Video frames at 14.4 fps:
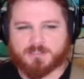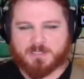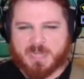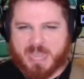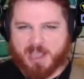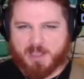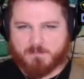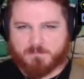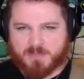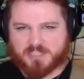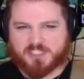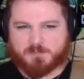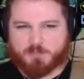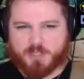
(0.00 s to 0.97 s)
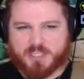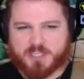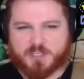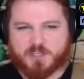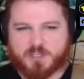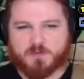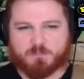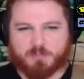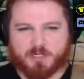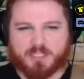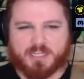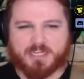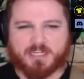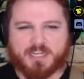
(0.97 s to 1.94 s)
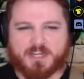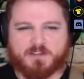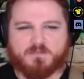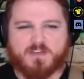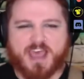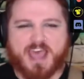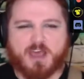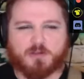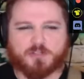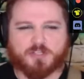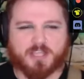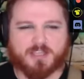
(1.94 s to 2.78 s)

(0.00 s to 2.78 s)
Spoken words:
Now I must be completely devout.